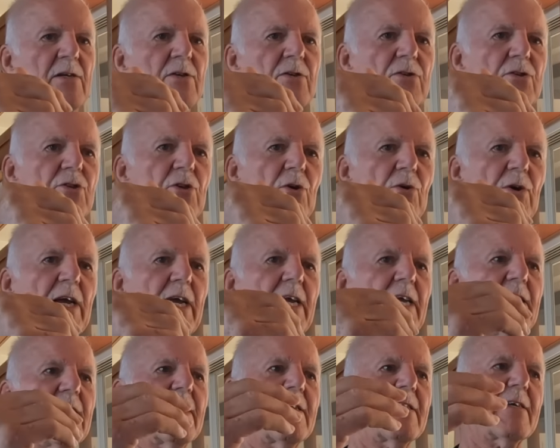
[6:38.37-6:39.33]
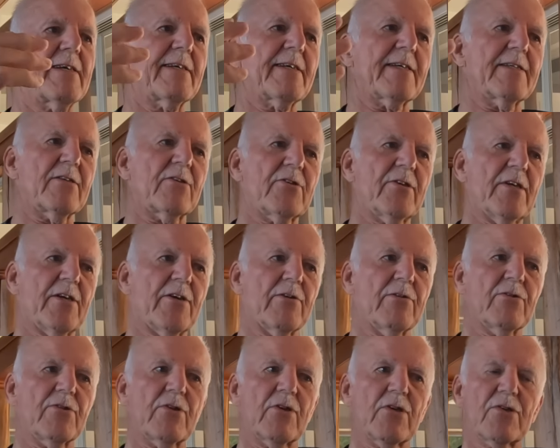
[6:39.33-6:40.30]
So he
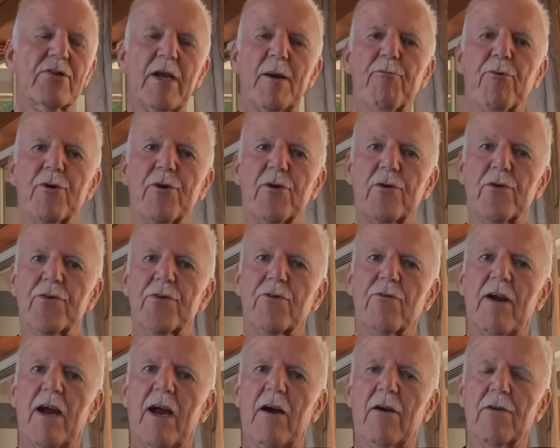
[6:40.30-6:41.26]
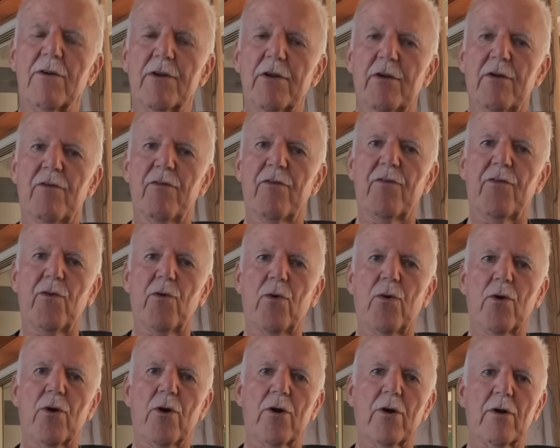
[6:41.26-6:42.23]
considers a separate earth ground
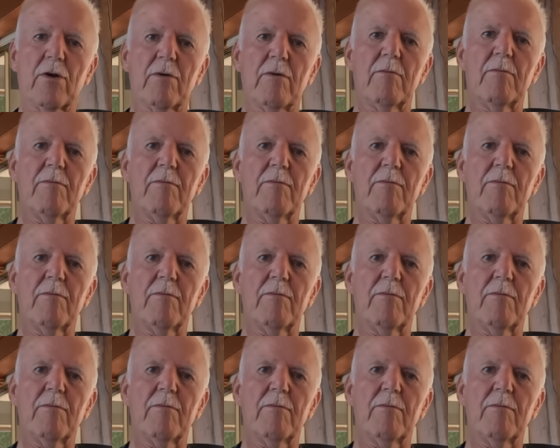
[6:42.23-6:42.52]
for